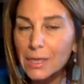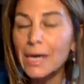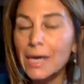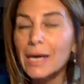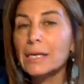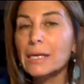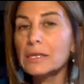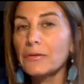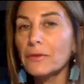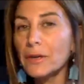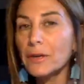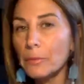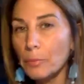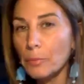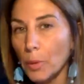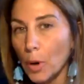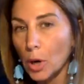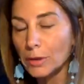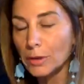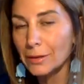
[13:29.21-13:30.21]
It's very
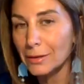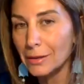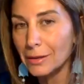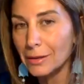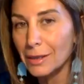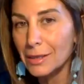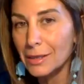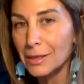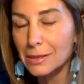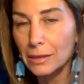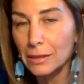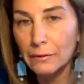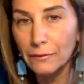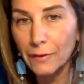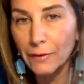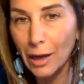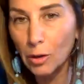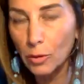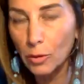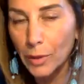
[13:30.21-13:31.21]
important that there is a
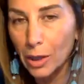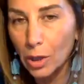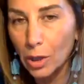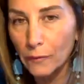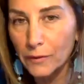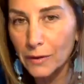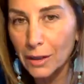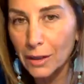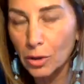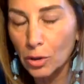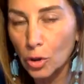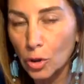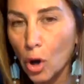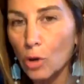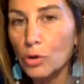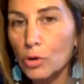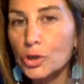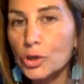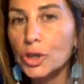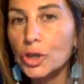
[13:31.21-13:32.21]
development of
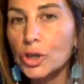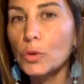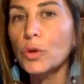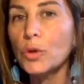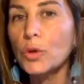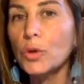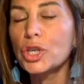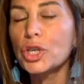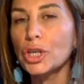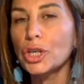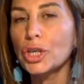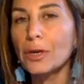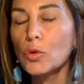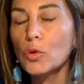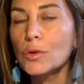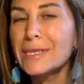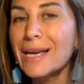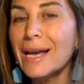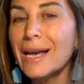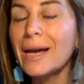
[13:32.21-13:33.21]
technology which
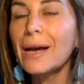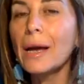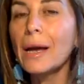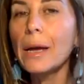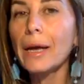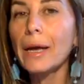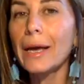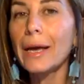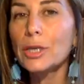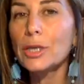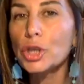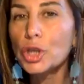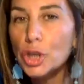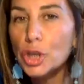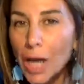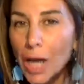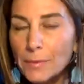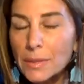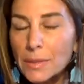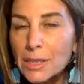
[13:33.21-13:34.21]
includes
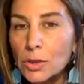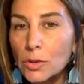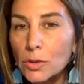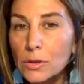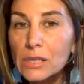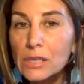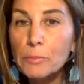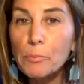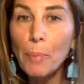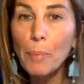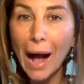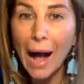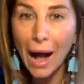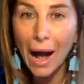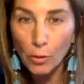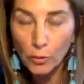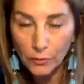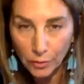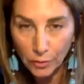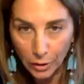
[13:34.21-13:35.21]
gemstones
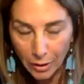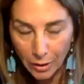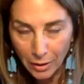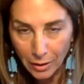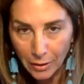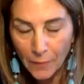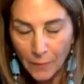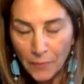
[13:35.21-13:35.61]
powder,